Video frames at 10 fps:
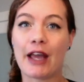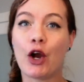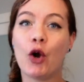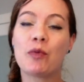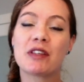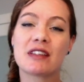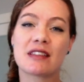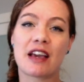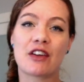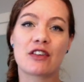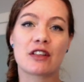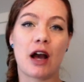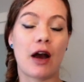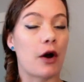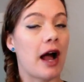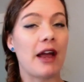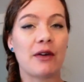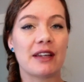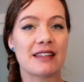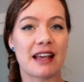I hope that designers or
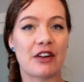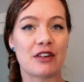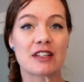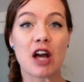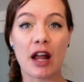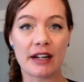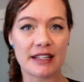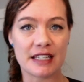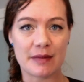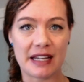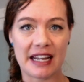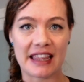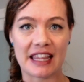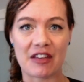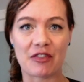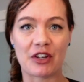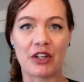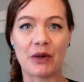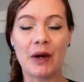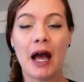hiring a designer is not an intimidating thing for
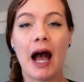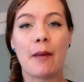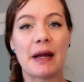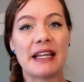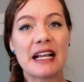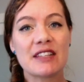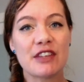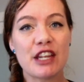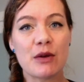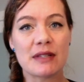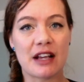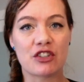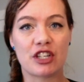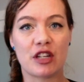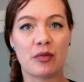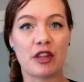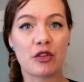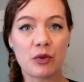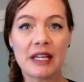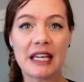you. My next video is actually going to be
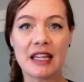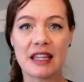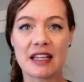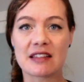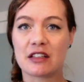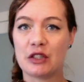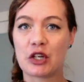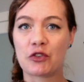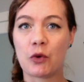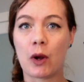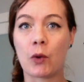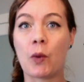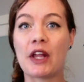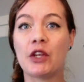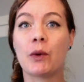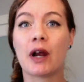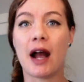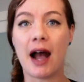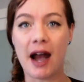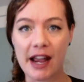3 key things to look for when you are
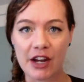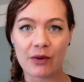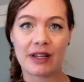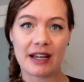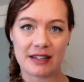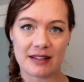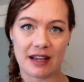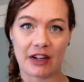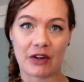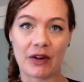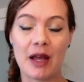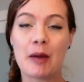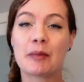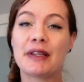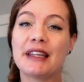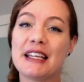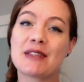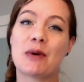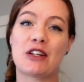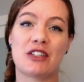hiring a designer.
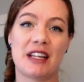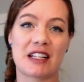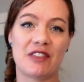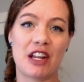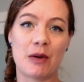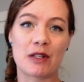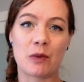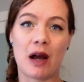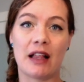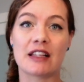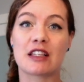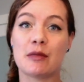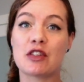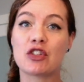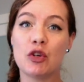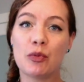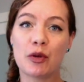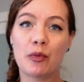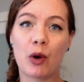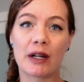Please watch the next video as well. It's going to be super
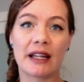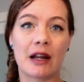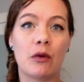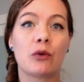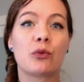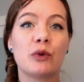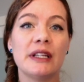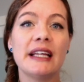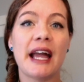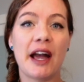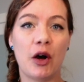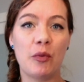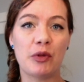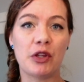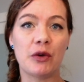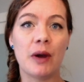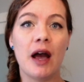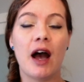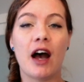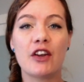important and it will really help you
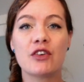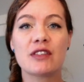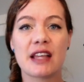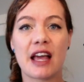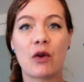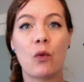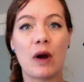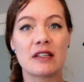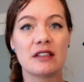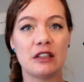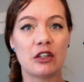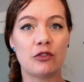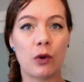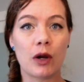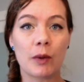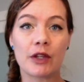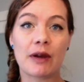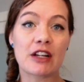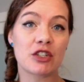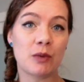understand what to look for when you're
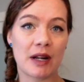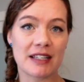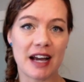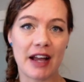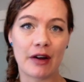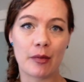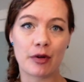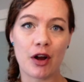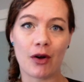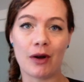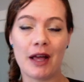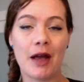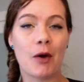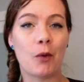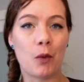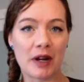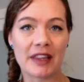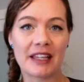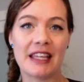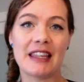actually wanting to hire a pro. One of
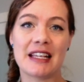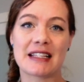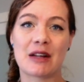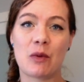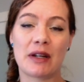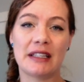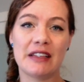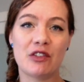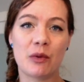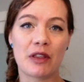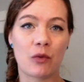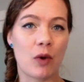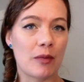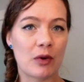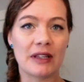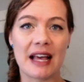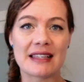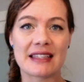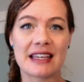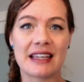the key things that I want to leave you with, one more
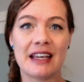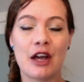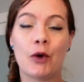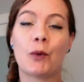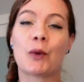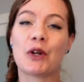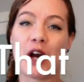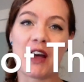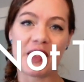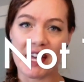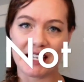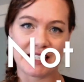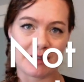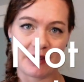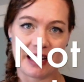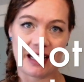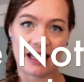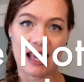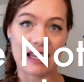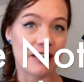last thing, we're not that
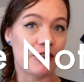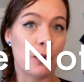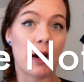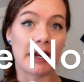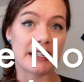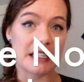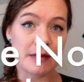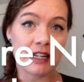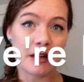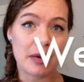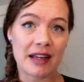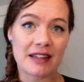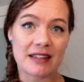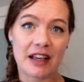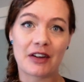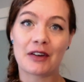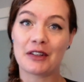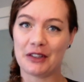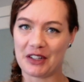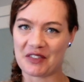intimidating. And if you are intimidated by a designer,
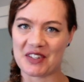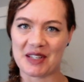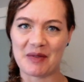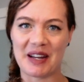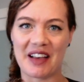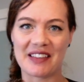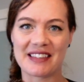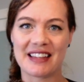look for someone else.